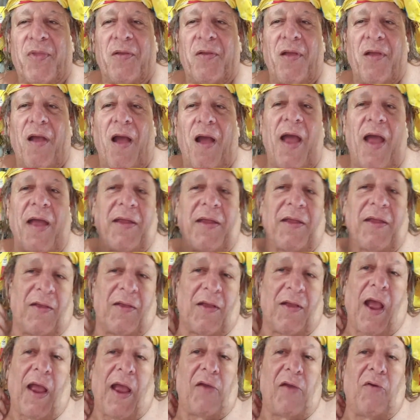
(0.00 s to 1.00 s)
I
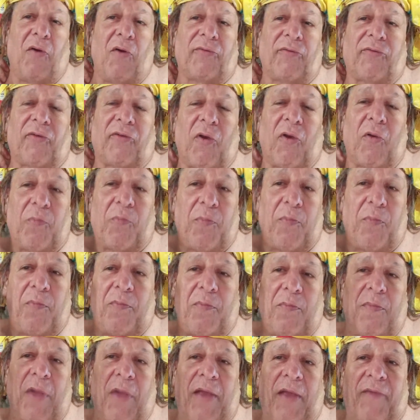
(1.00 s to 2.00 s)
also
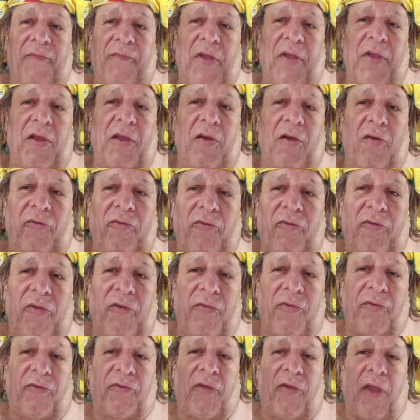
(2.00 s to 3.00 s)
make videos
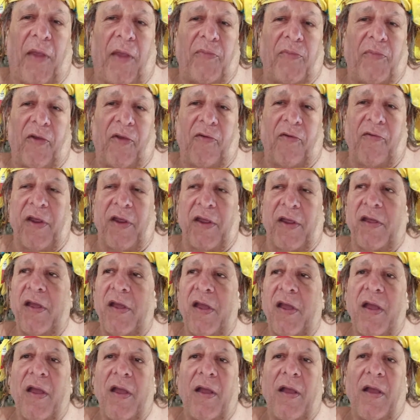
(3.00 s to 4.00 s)
to the same degree.
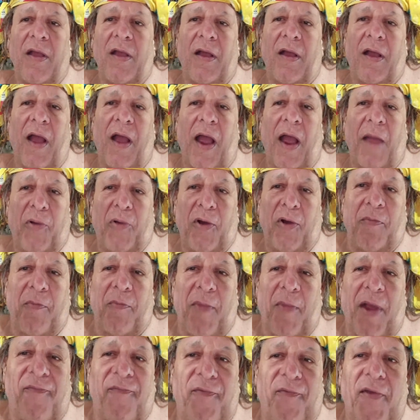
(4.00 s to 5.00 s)
I put
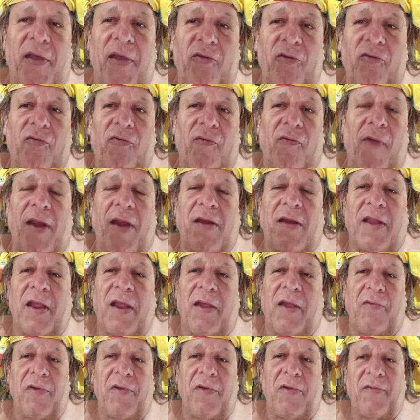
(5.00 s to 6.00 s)
my face right
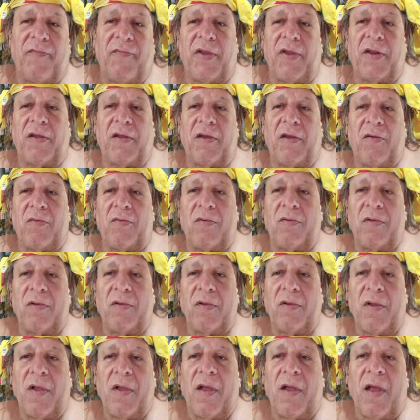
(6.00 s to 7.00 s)
there in the video,
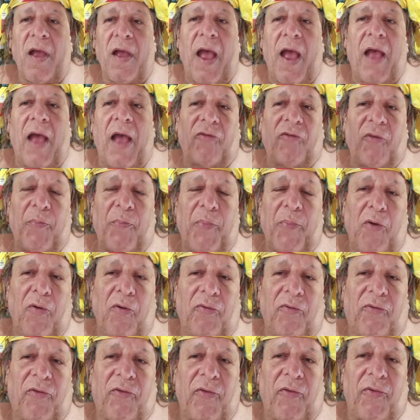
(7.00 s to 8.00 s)
as
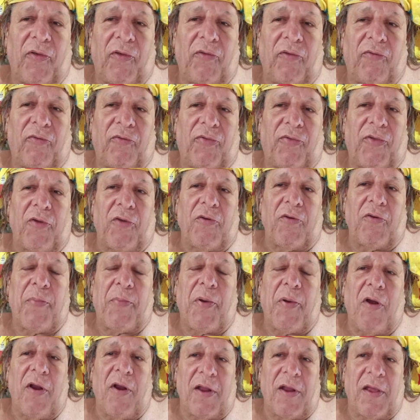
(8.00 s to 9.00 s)
opposed to this third
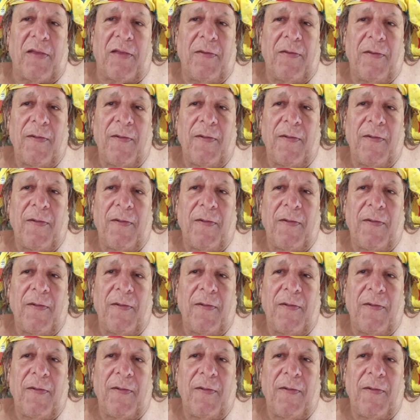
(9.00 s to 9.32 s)
party